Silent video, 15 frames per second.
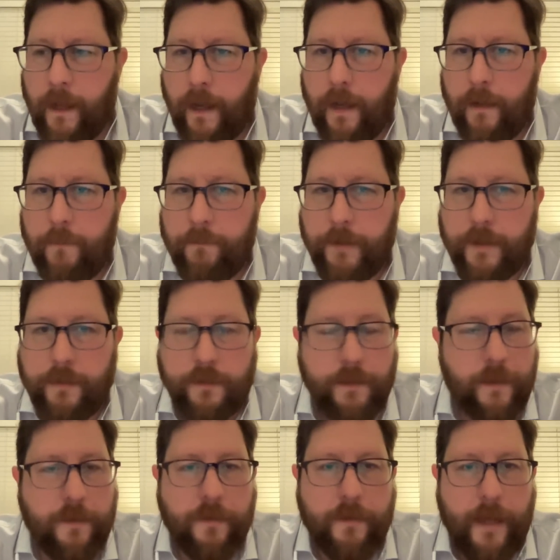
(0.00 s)
Um, but
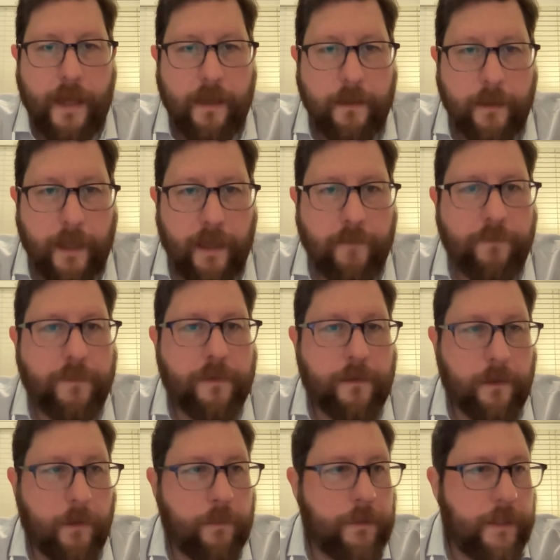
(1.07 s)
since then, they've
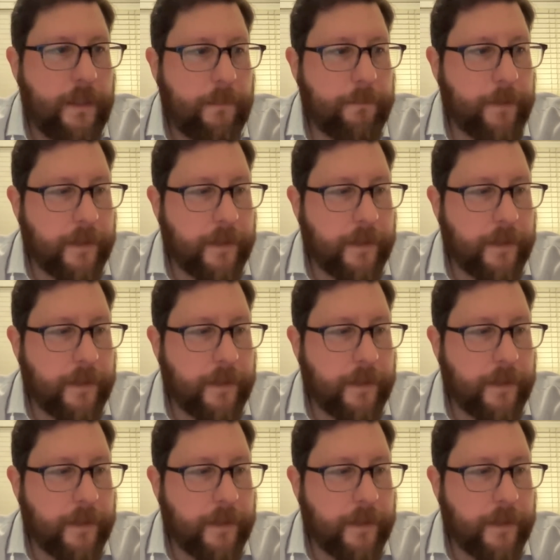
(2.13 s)
slowly